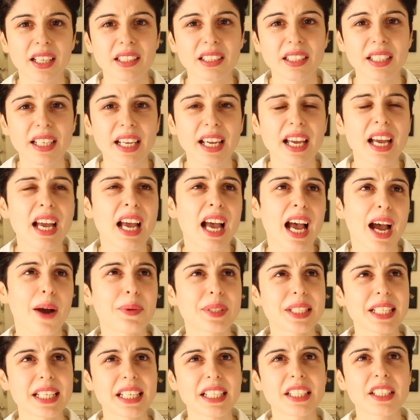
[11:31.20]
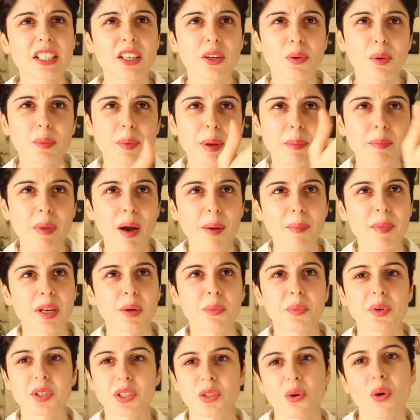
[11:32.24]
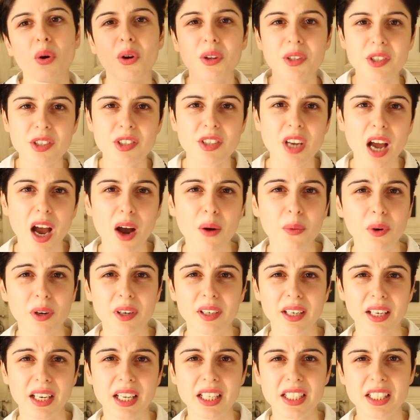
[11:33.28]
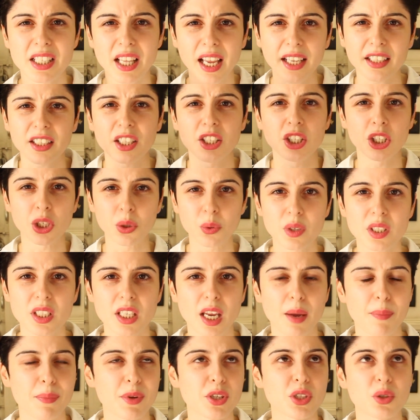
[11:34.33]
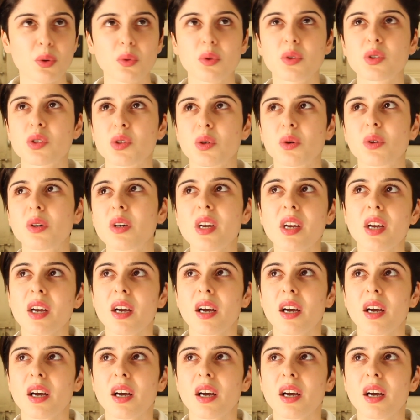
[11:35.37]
the other day i was eating dinner with my mom and it was on star world and it's like the newest episode so